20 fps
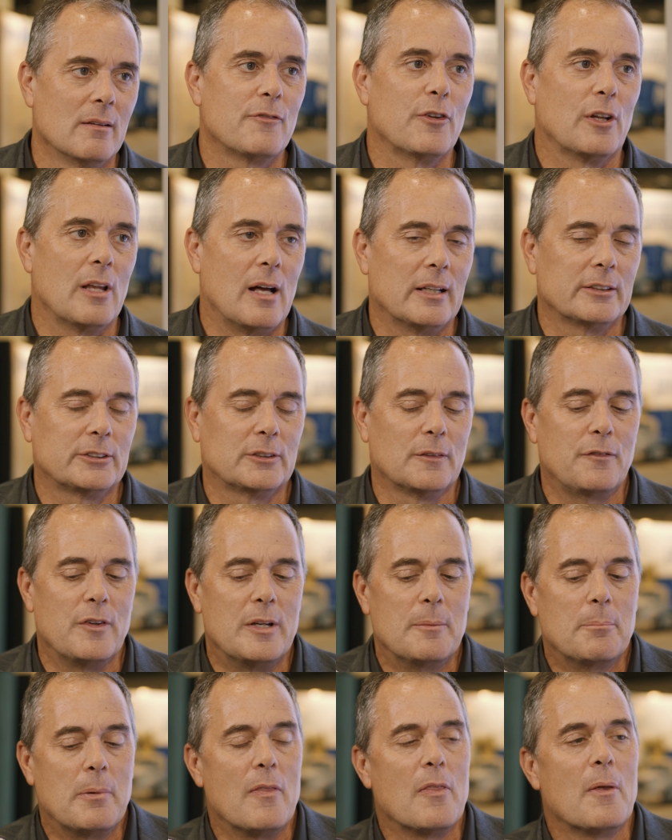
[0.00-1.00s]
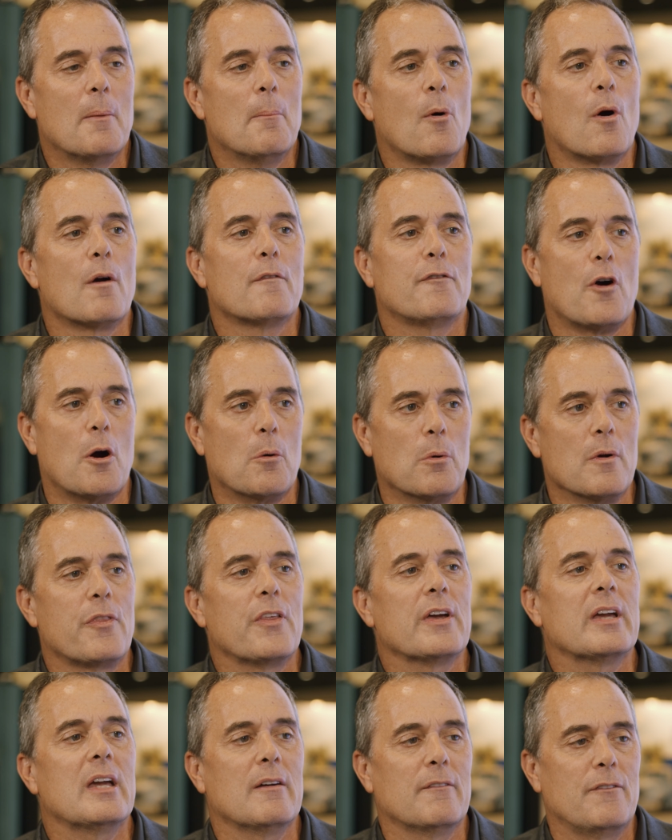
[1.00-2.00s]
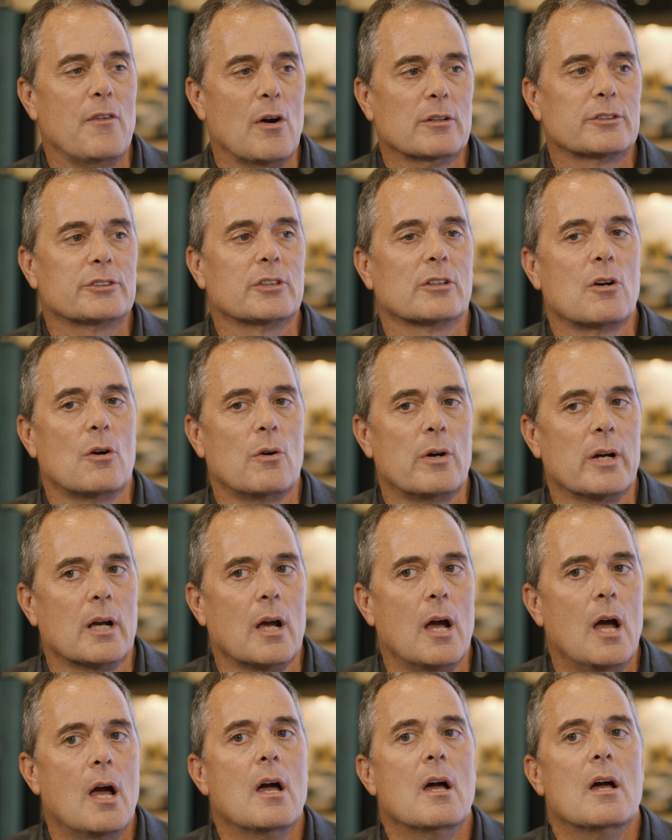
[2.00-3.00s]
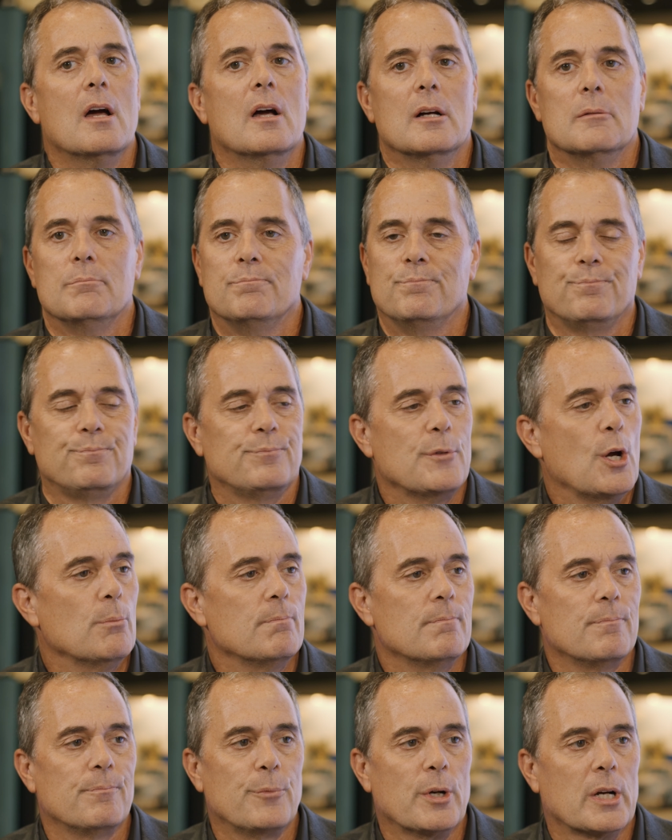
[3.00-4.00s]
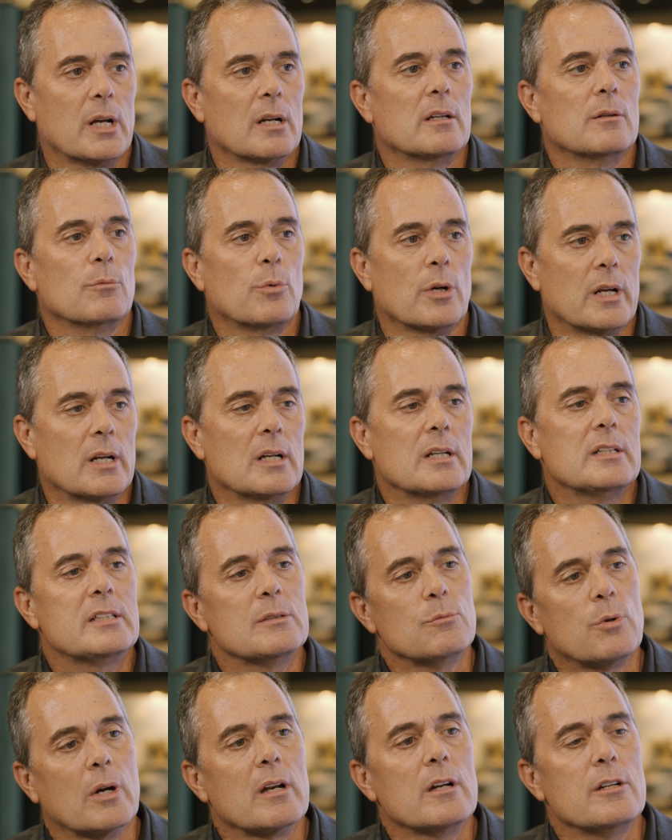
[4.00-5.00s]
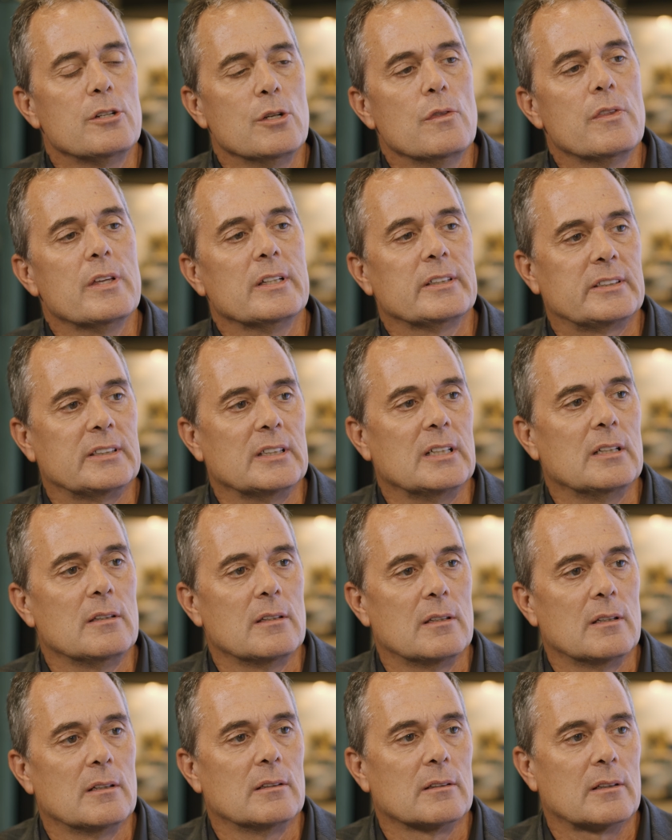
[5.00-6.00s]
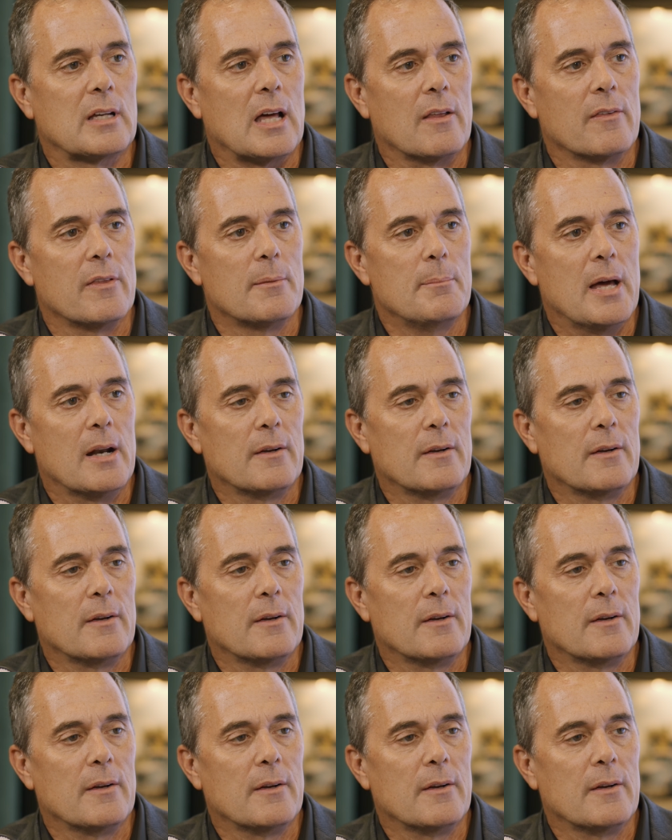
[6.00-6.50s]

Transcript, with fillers: yeah. the philosophy. But the more okay. forward-thinking folks are going, nope, we're gonna we're gonna we're gonna do this in the kind of the